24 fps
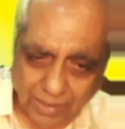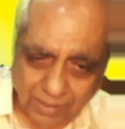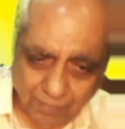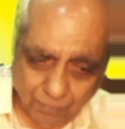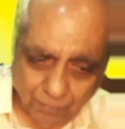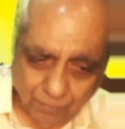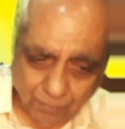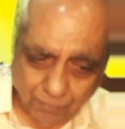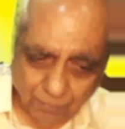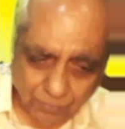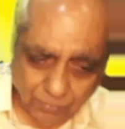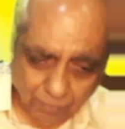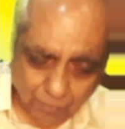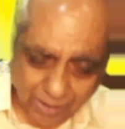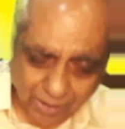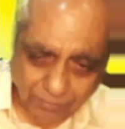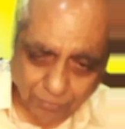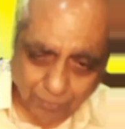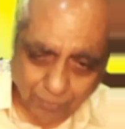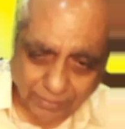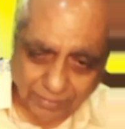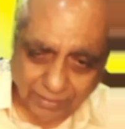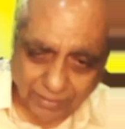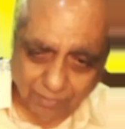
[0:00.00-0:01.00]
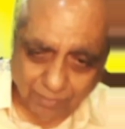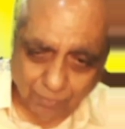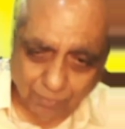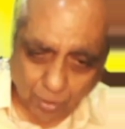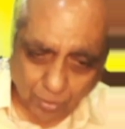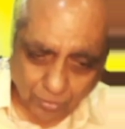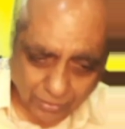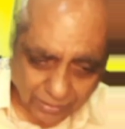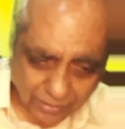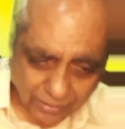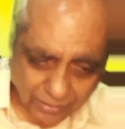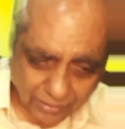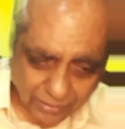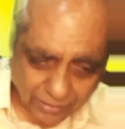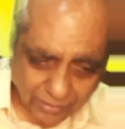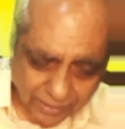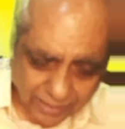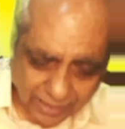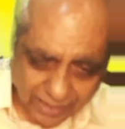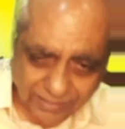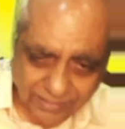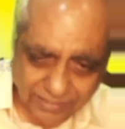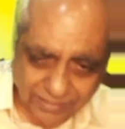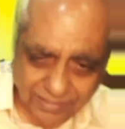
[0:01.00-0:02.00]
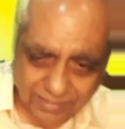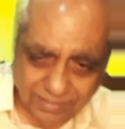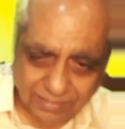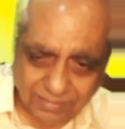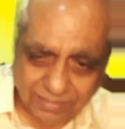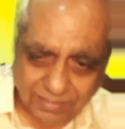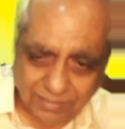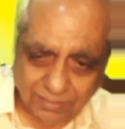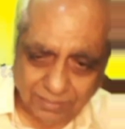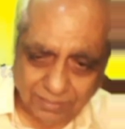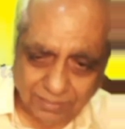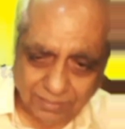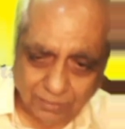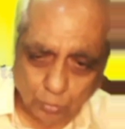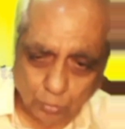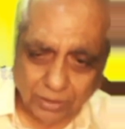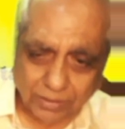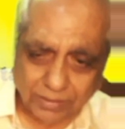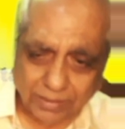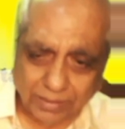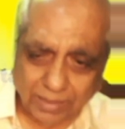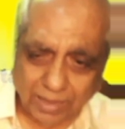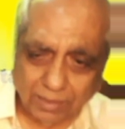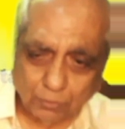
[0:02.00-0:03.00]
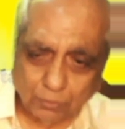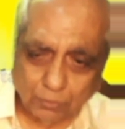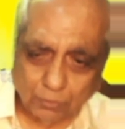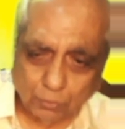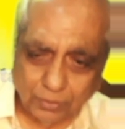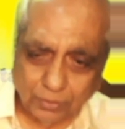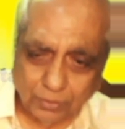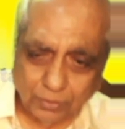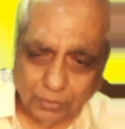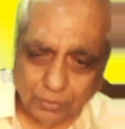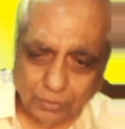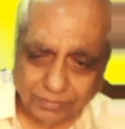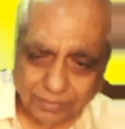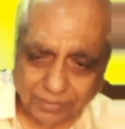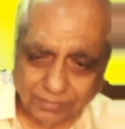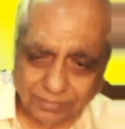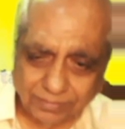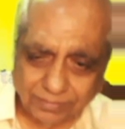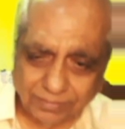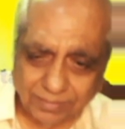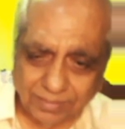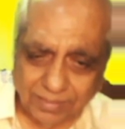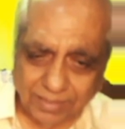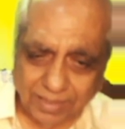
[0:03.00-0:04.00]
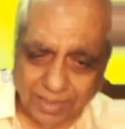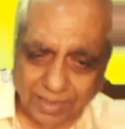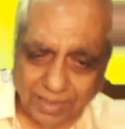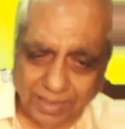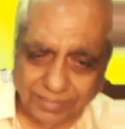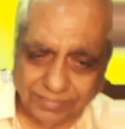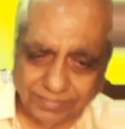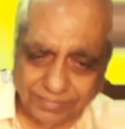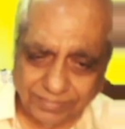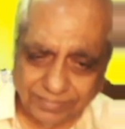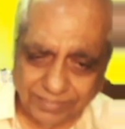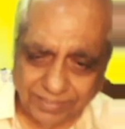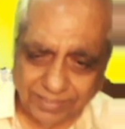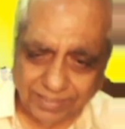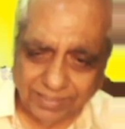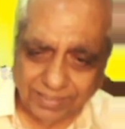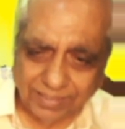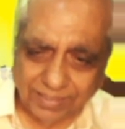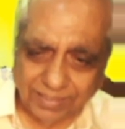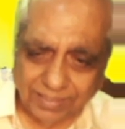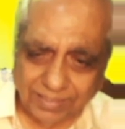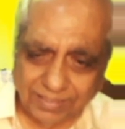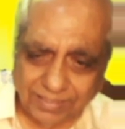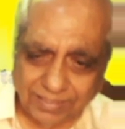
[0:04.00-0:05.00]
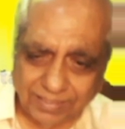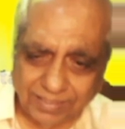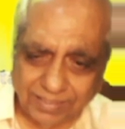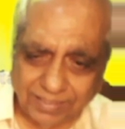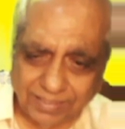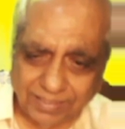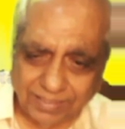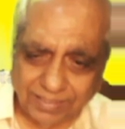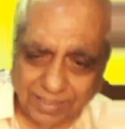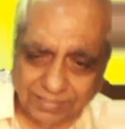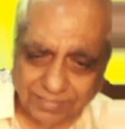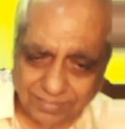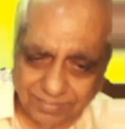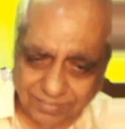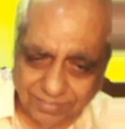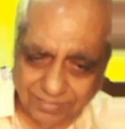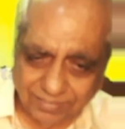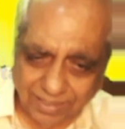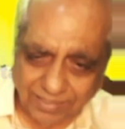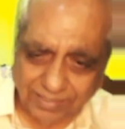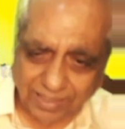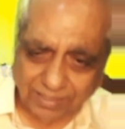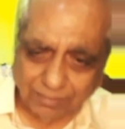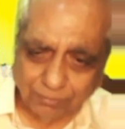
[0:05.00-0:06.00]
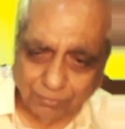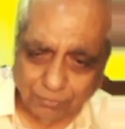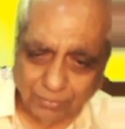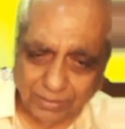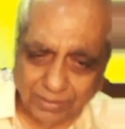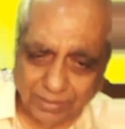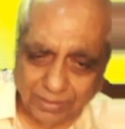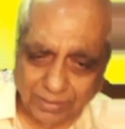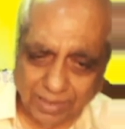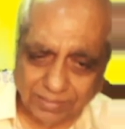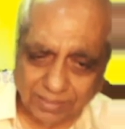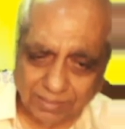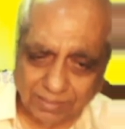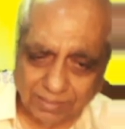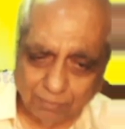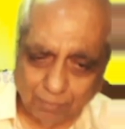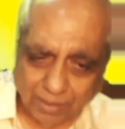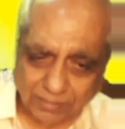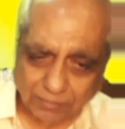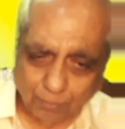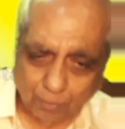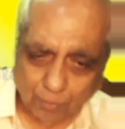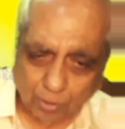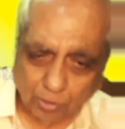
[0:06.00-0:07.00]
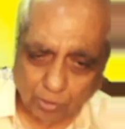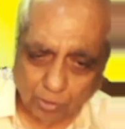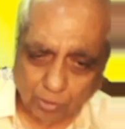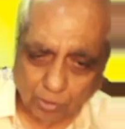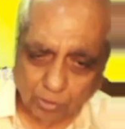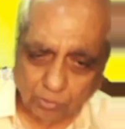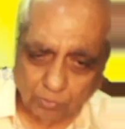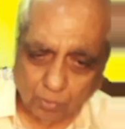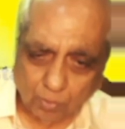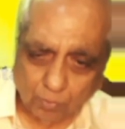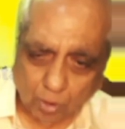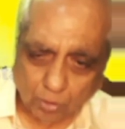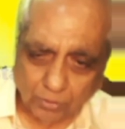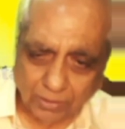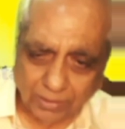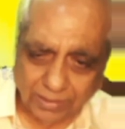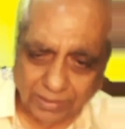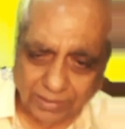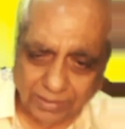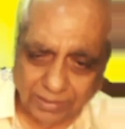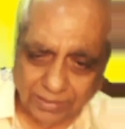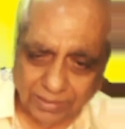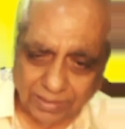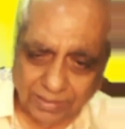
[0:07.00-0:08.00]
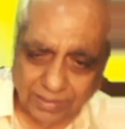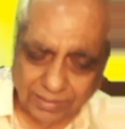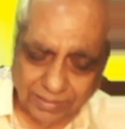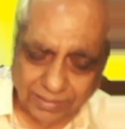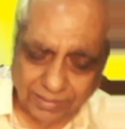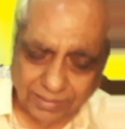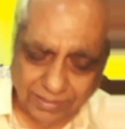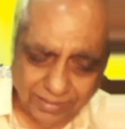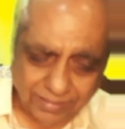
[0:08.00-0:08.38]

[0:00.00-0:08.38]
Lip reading: Mathematical model, and do the calculations and see that the results that we get in mathematical modeling is